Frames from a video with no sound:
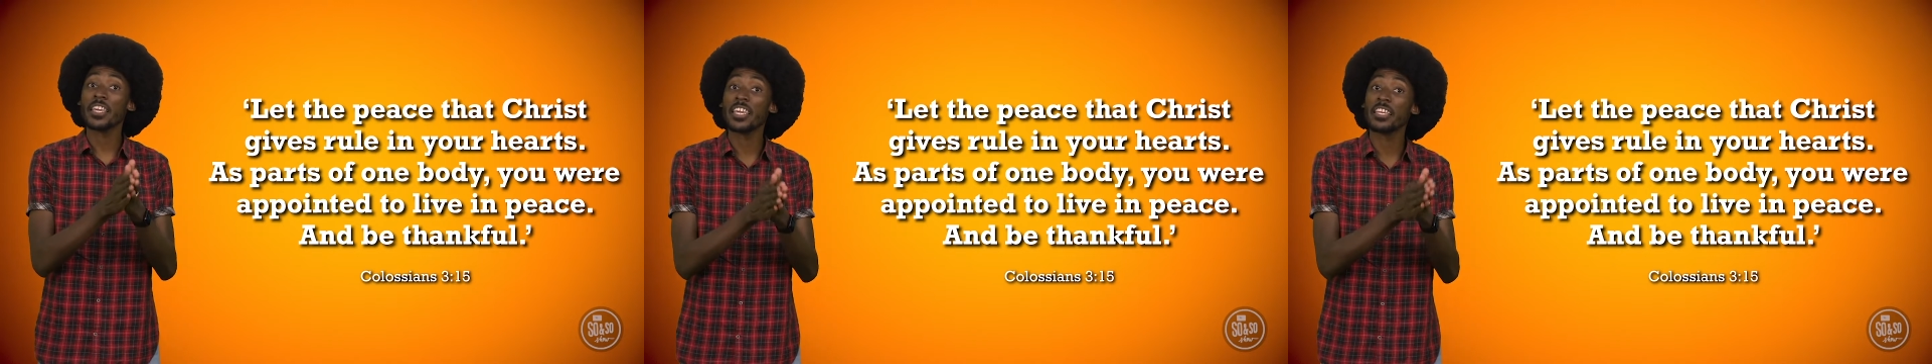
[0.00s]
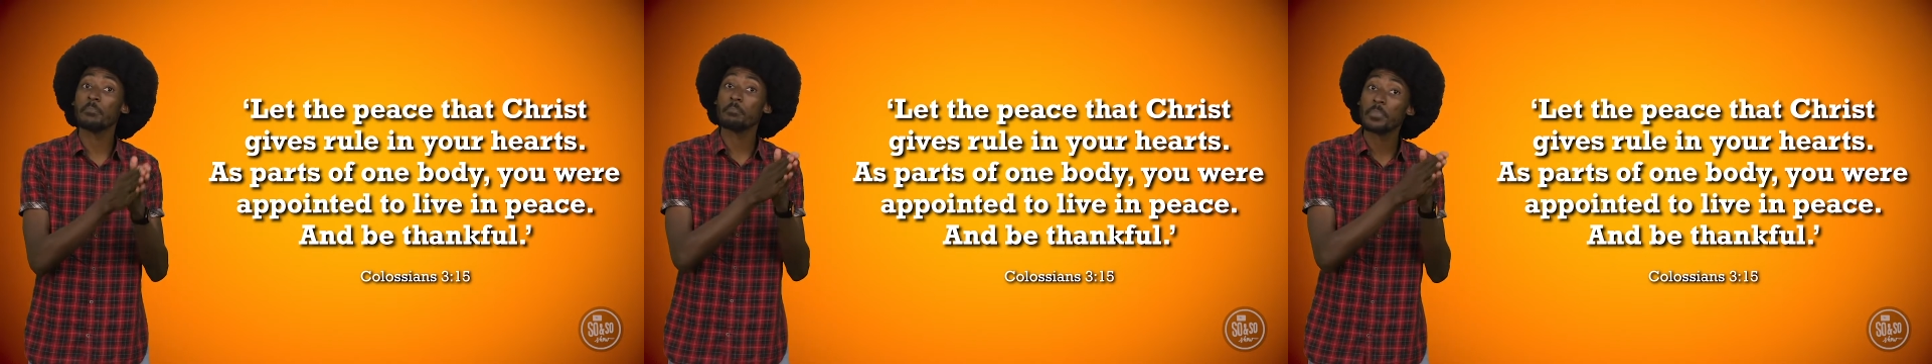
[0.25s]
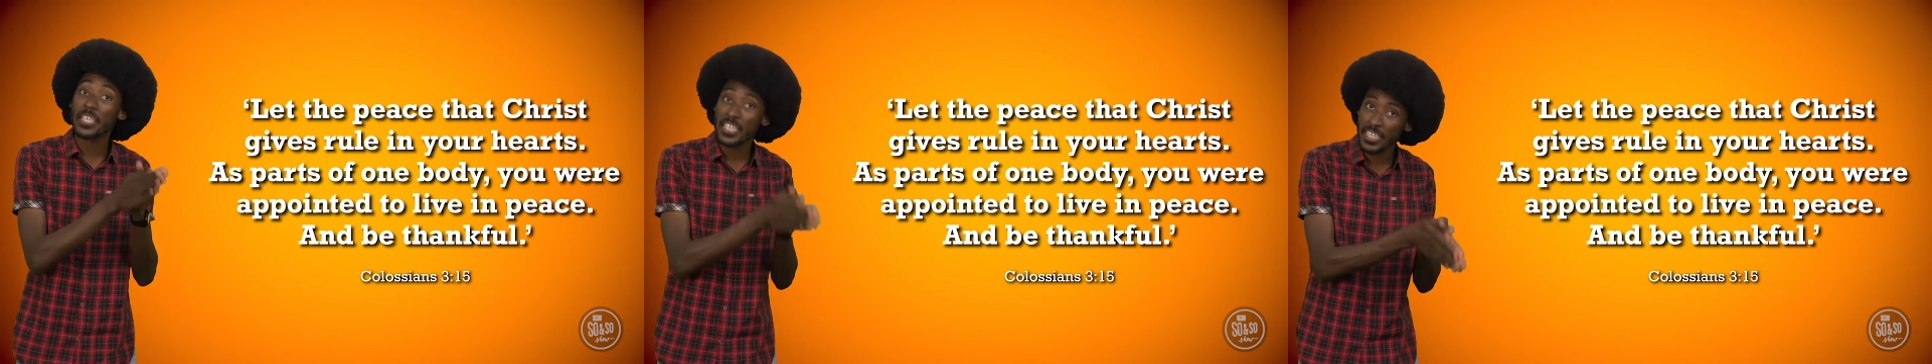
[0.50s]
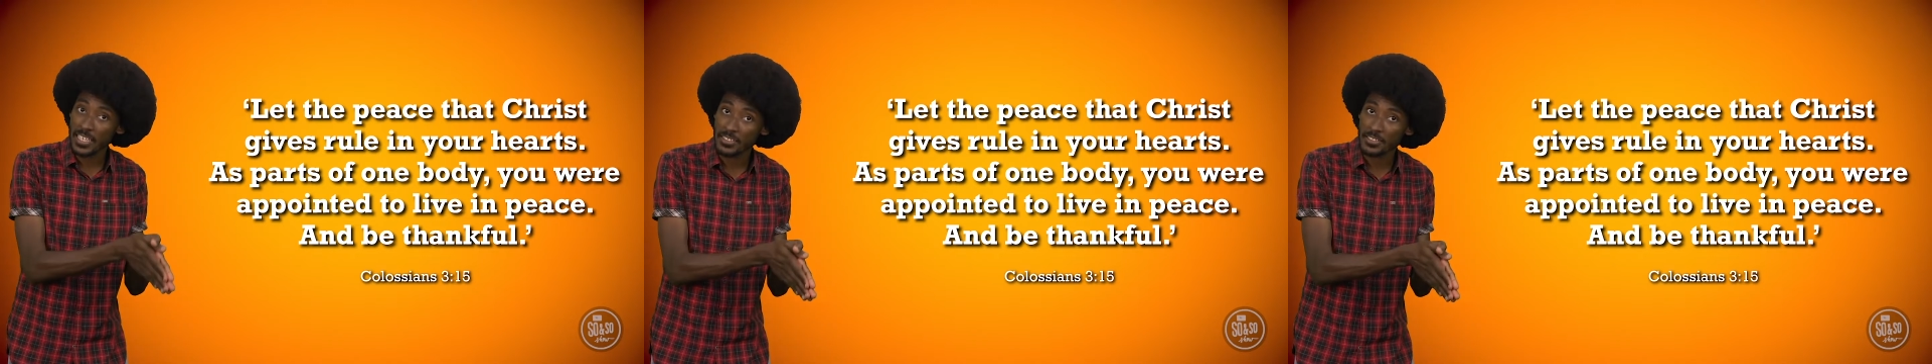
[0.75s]
in
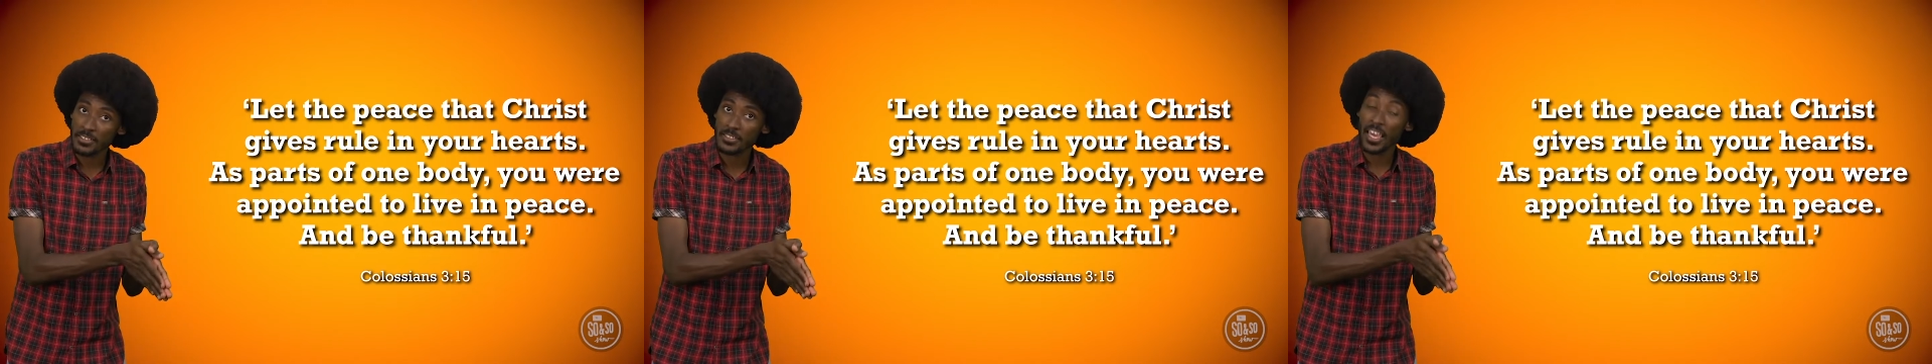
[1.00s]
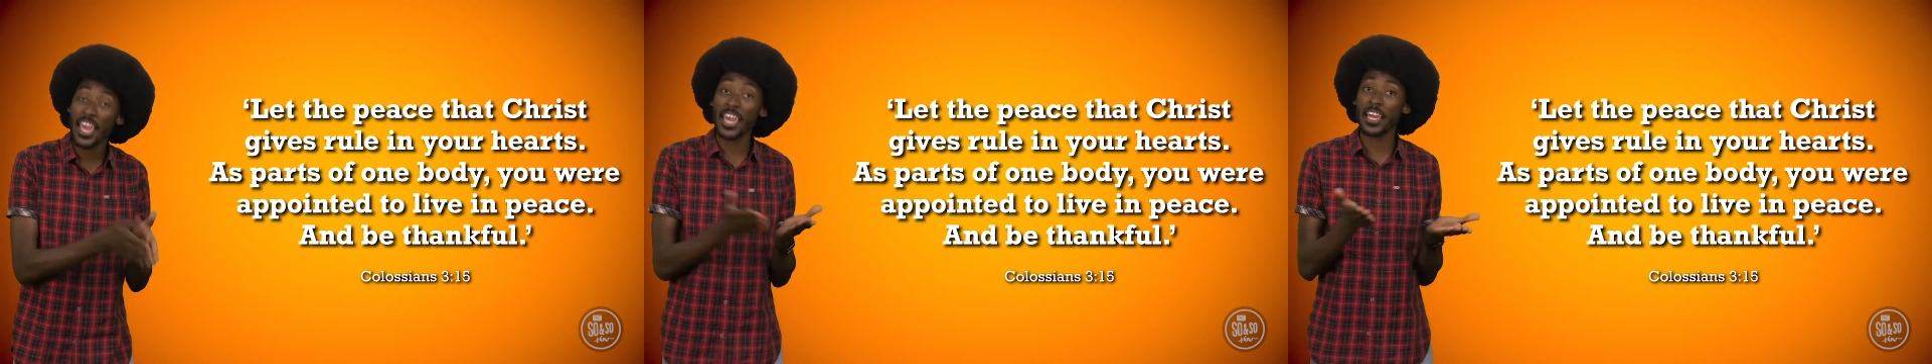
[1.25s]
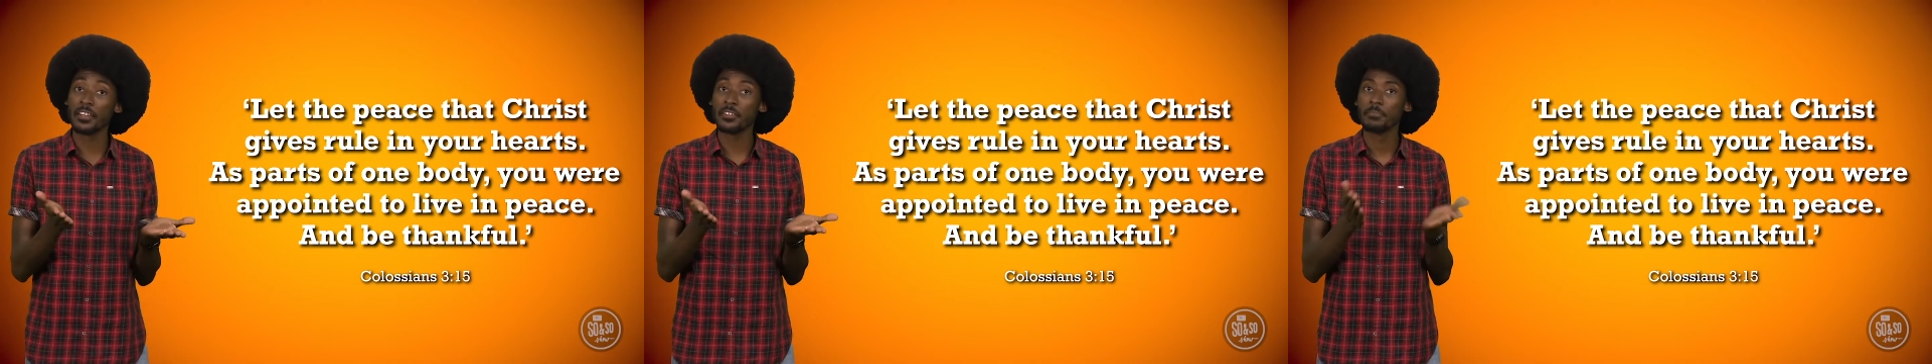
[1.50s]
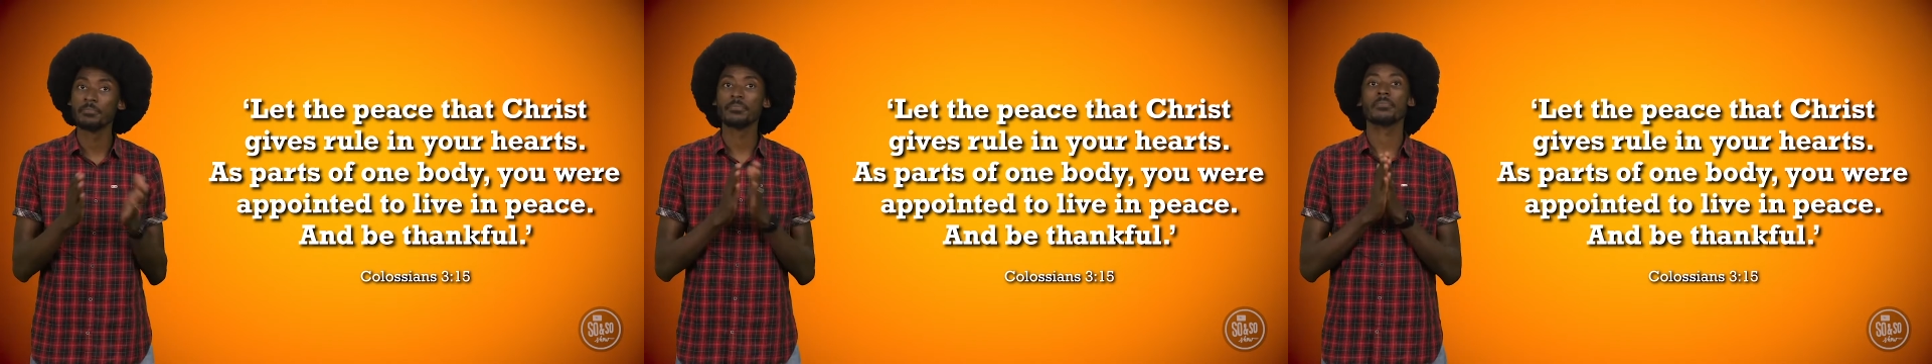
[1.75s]
peace and
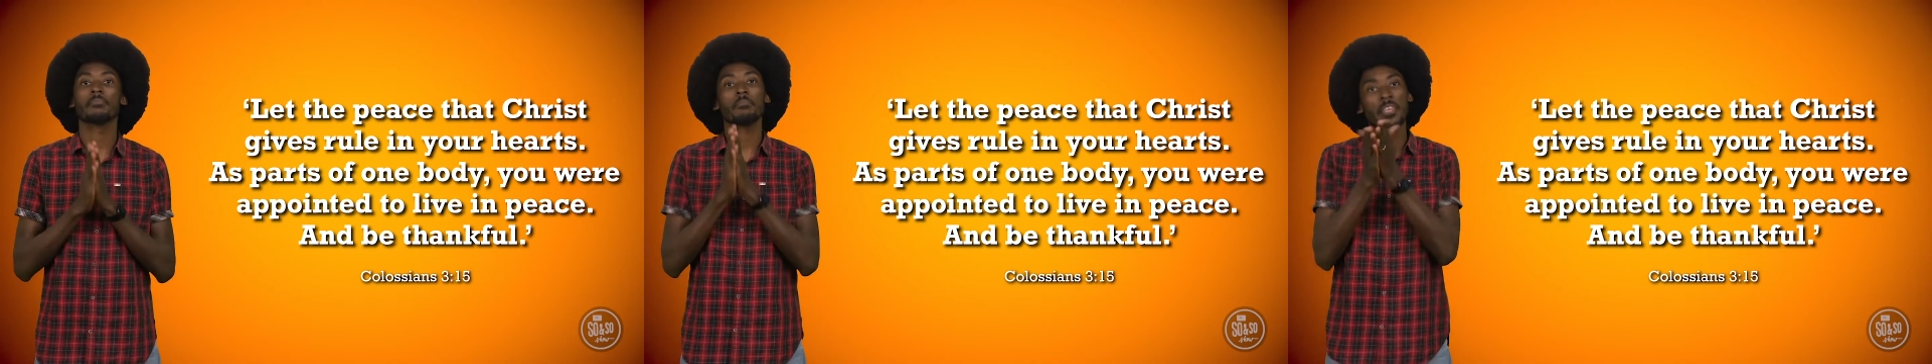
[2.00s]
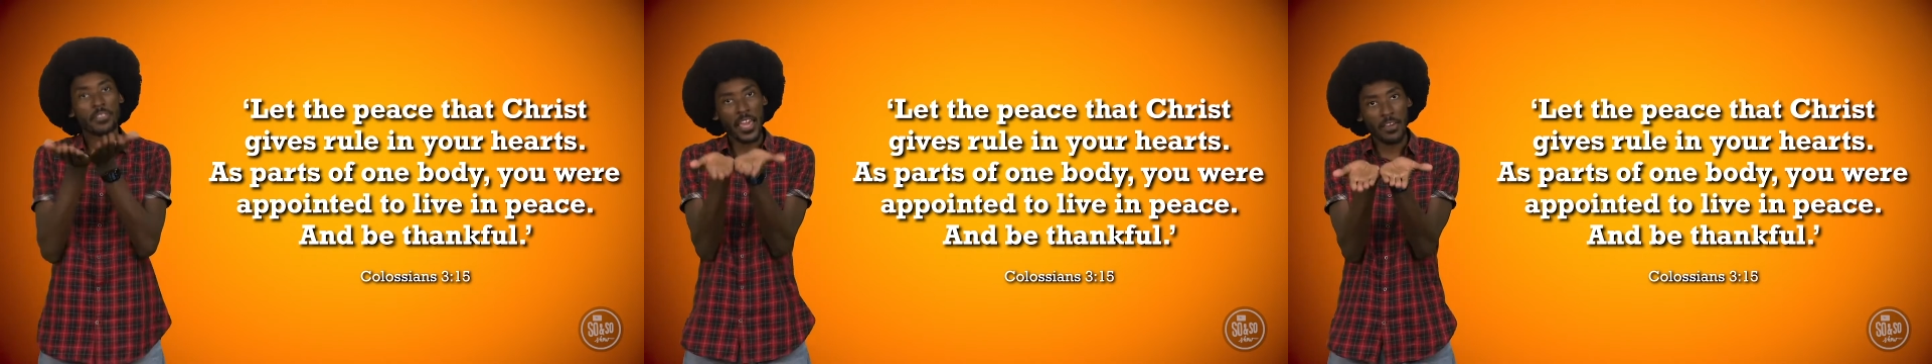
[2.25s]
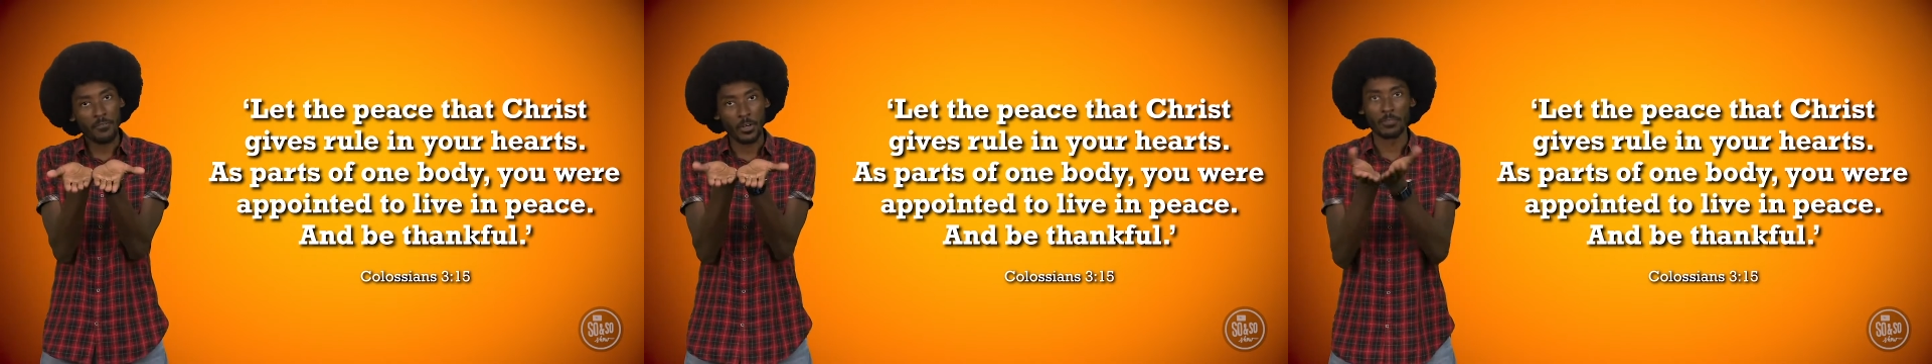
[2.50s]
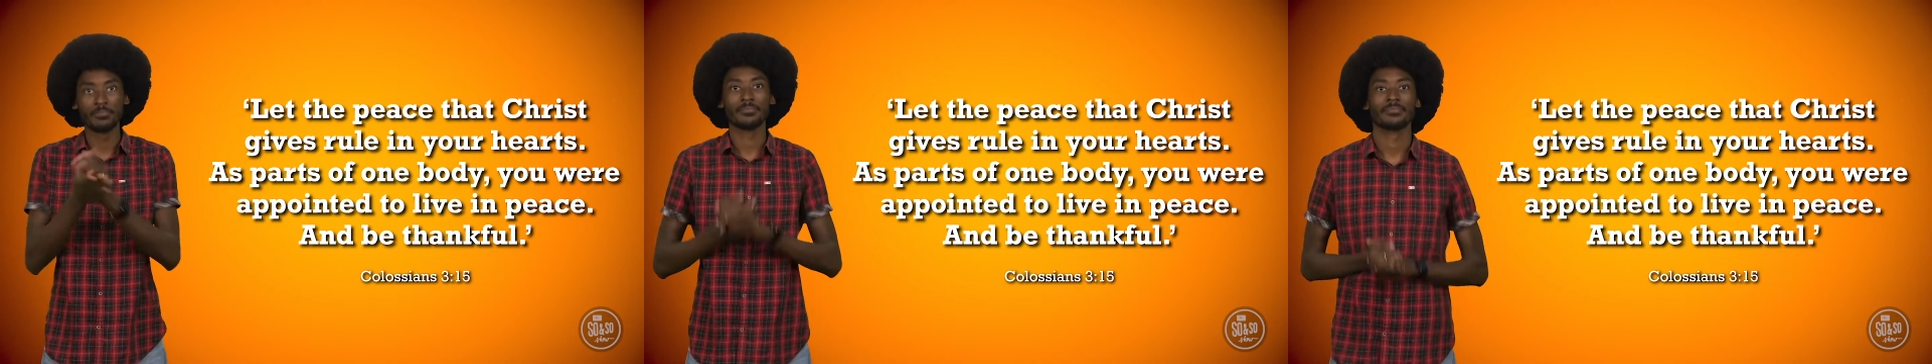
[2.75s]
be thankful.